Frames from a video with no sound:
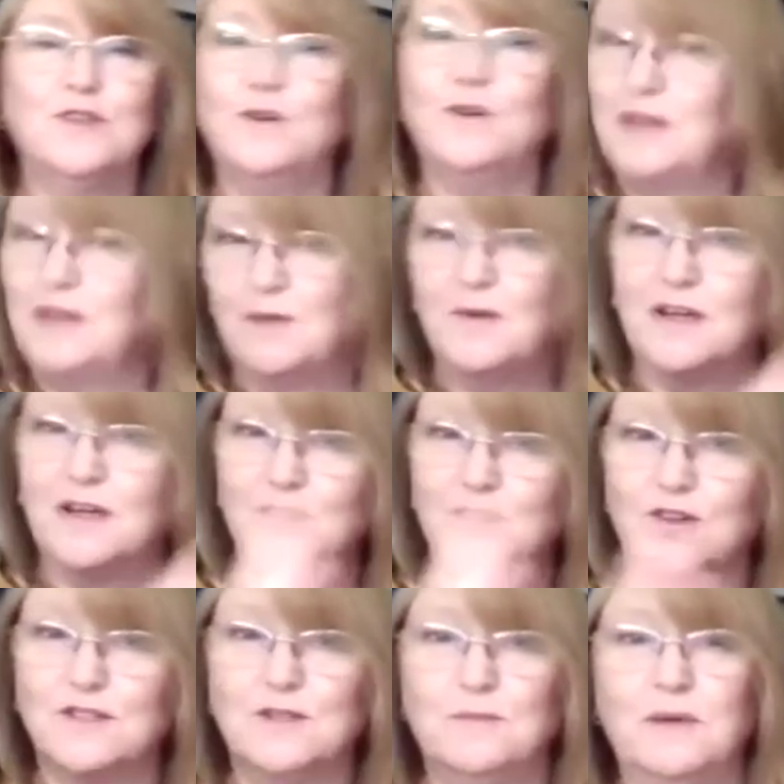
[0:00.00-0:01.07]
who then went
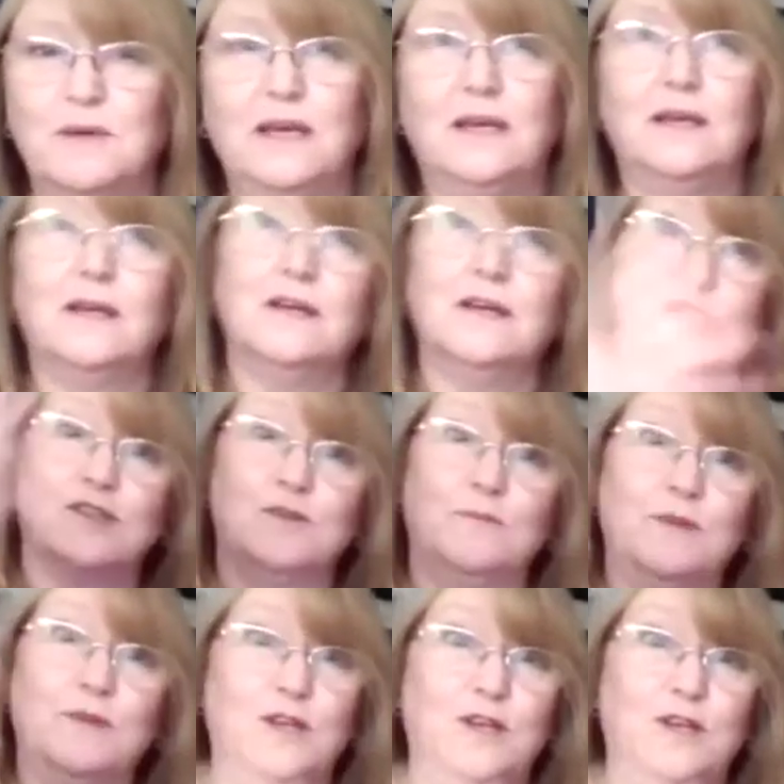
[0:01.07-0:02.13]
on to be
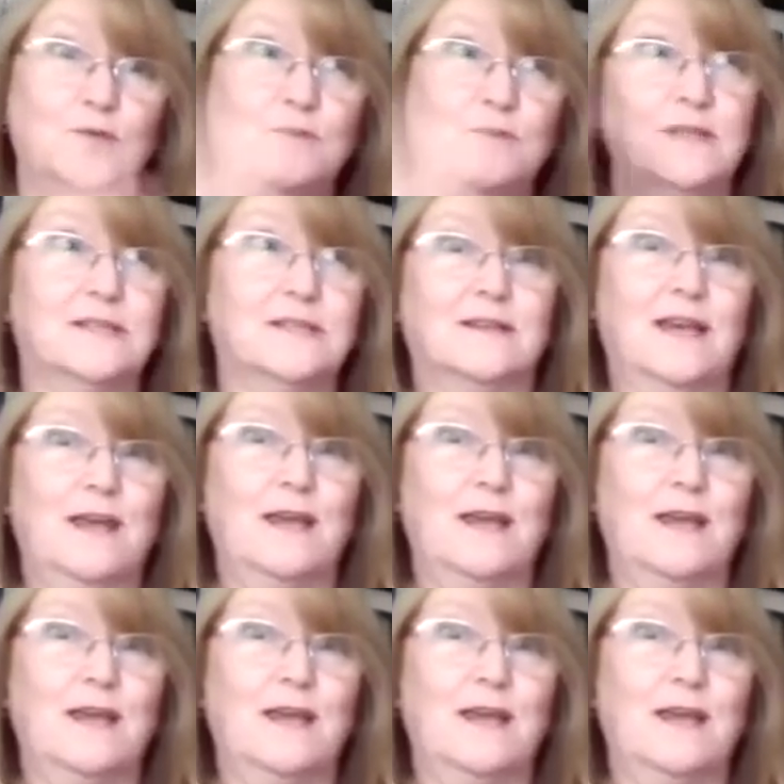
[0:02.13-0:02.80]
somebody who was,